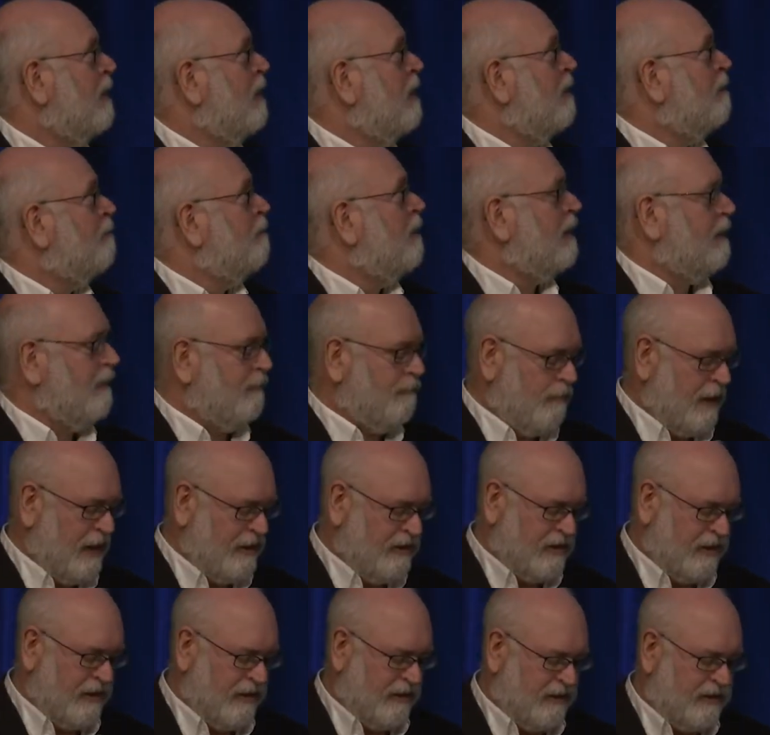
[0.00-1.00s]

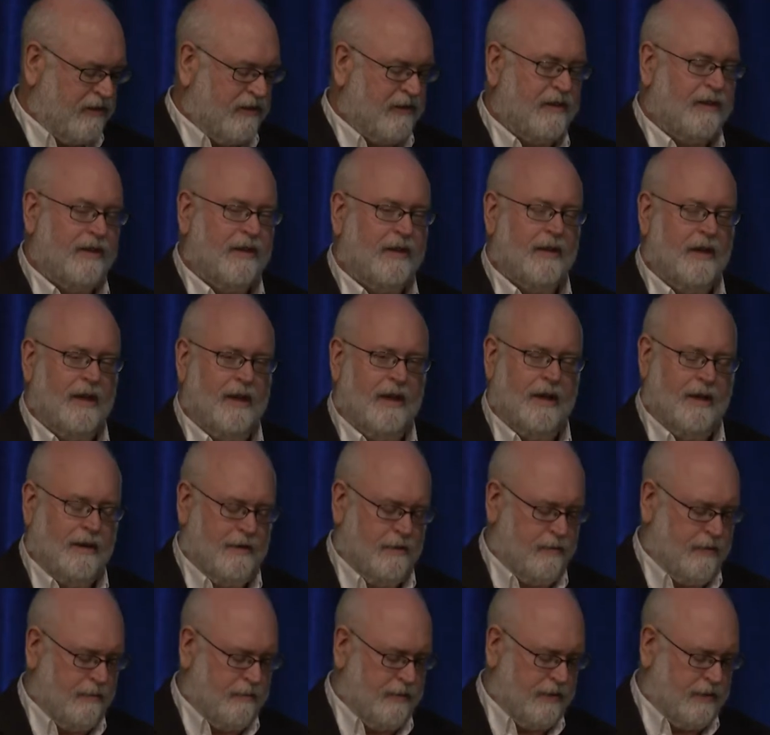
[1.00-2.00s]
Much as
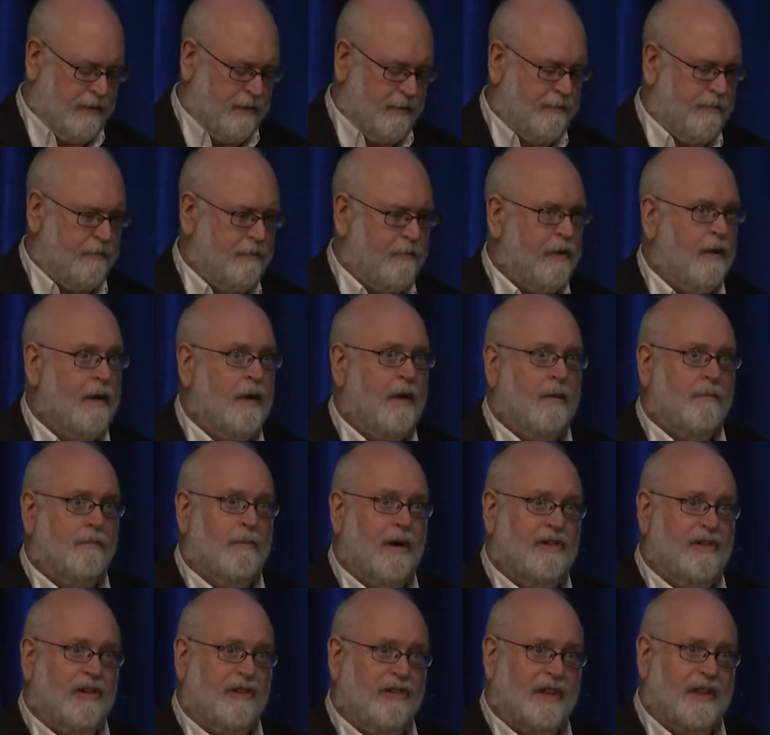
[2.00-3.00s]

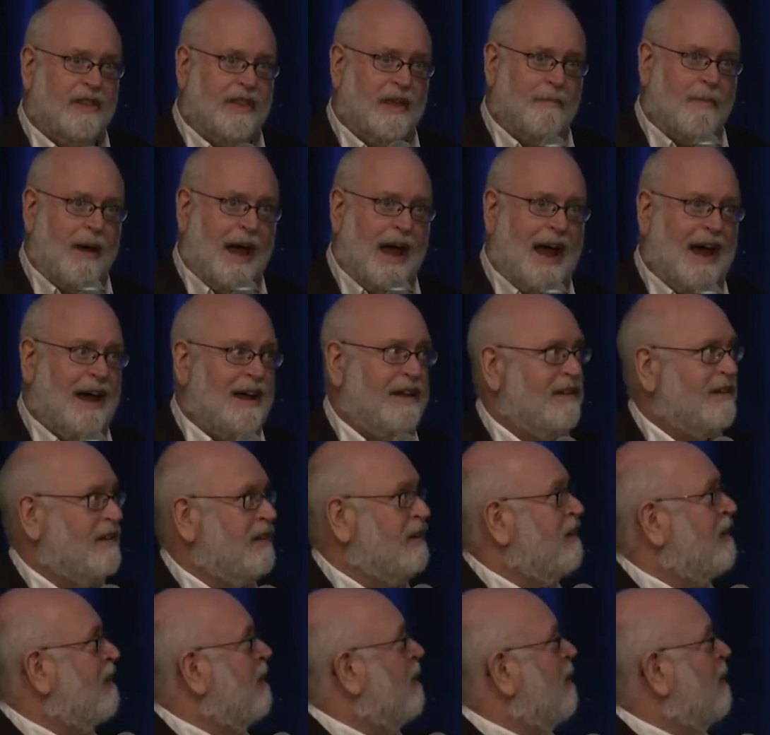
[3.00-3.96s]
in the past,